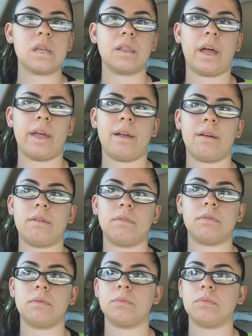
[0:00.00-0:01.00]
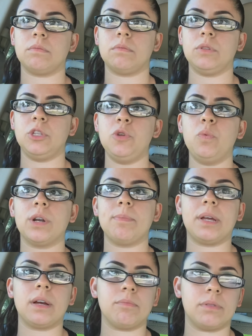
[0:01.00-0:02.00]
like you want to
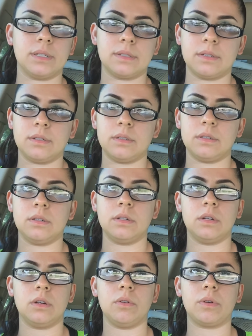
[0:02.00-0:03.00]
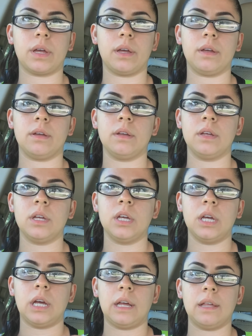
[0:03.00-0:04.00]
become president. Okay,
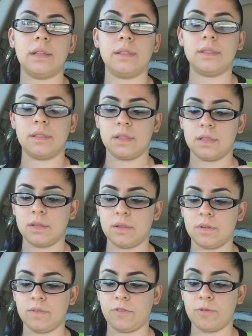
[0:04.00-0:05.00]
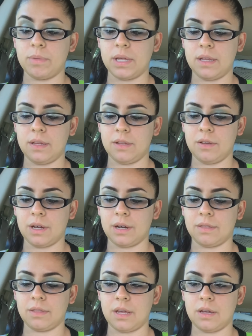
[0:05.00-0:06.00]
for me, you got
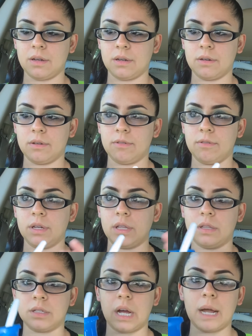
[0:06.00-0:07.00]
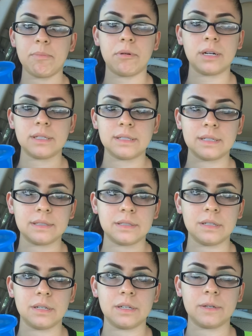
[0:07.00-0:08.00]
to think of the time
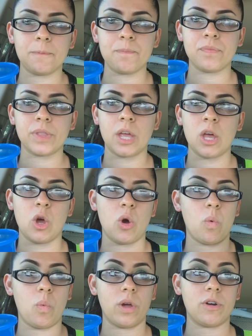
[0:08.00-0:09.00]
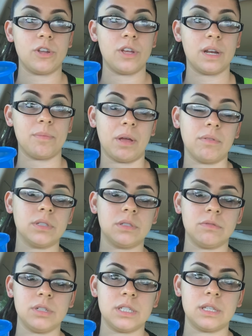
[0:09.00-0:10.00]
processing. When are you going to be able
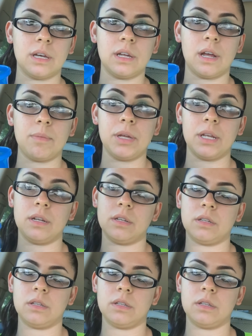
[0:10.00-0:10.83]
to reach that? I mean,